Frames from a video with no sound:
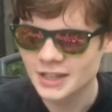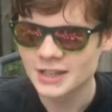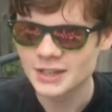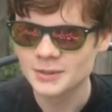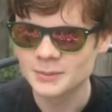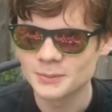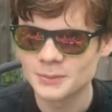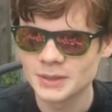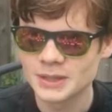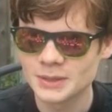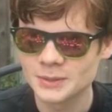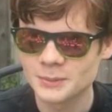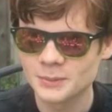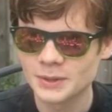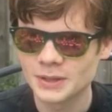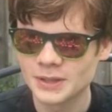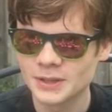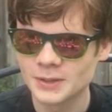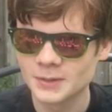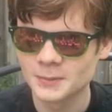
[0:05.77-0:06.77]
we
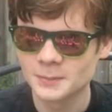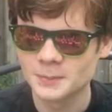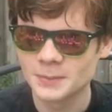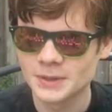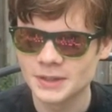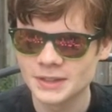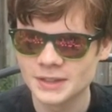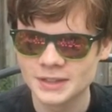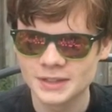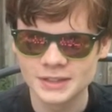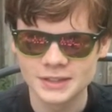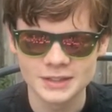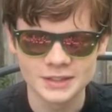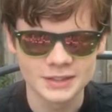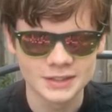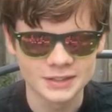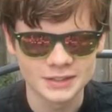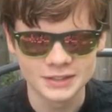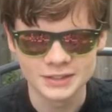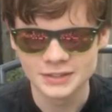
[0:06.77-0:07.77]
will
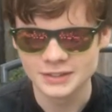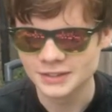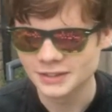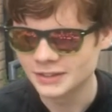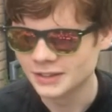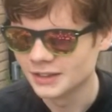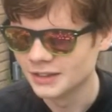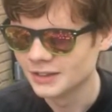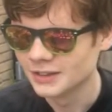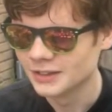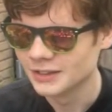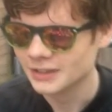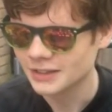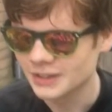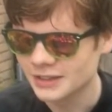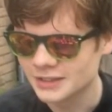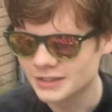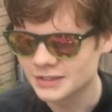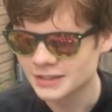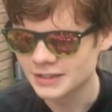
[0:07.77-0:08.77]
be
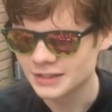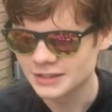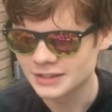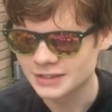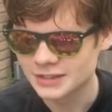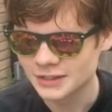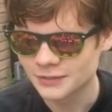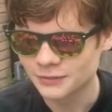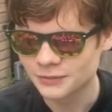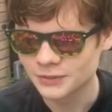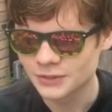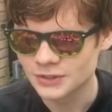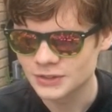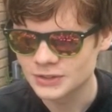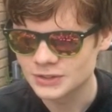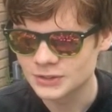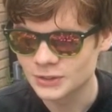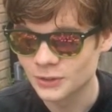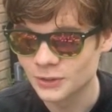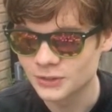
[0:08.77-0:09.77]
eating different
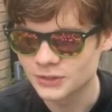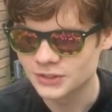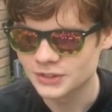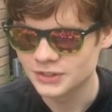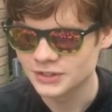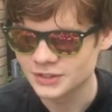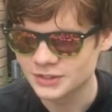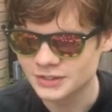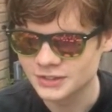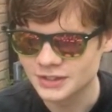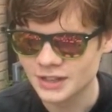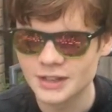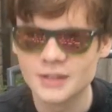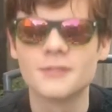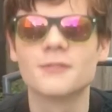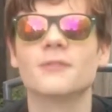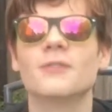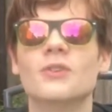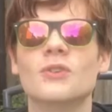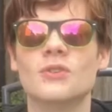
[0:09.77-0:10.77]
sauces instead of
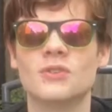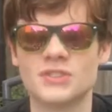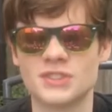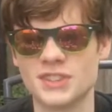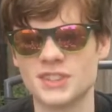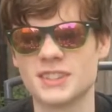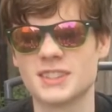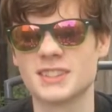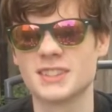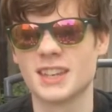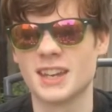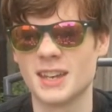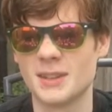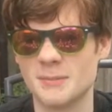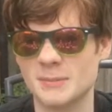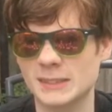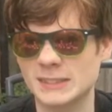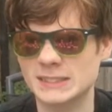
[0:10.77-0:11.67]
foods this time.